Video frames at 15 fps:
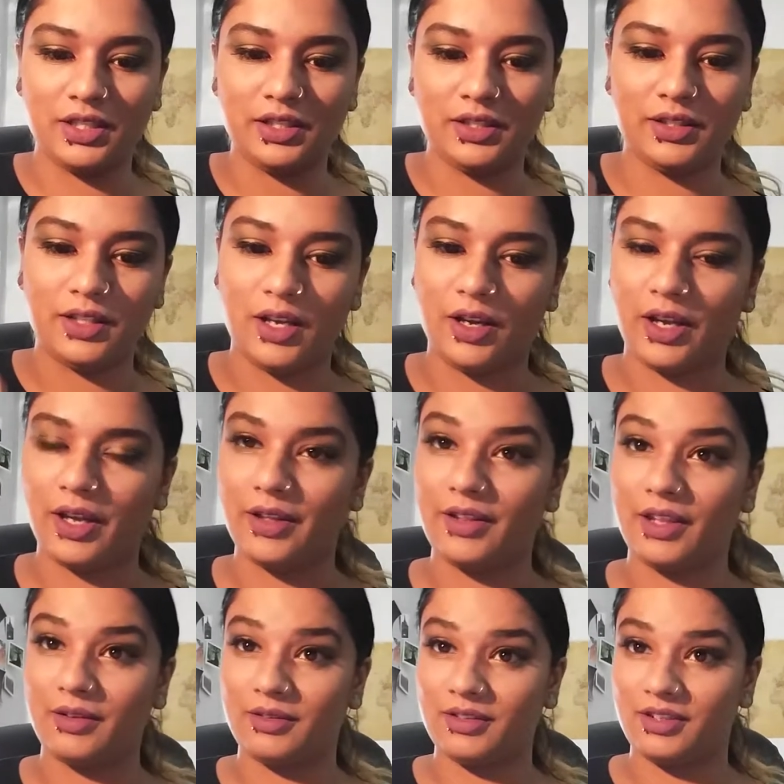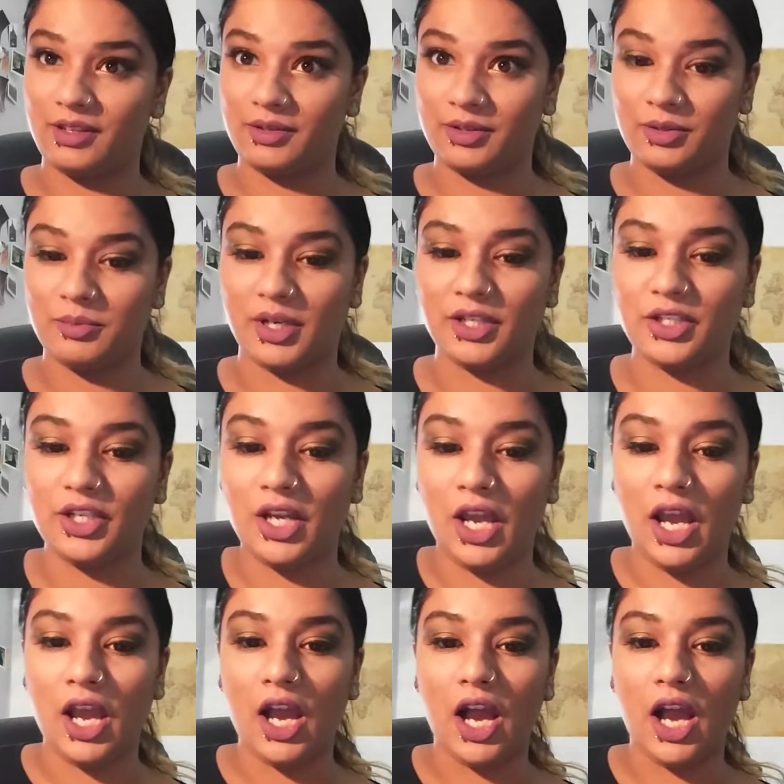This okay, that was too much.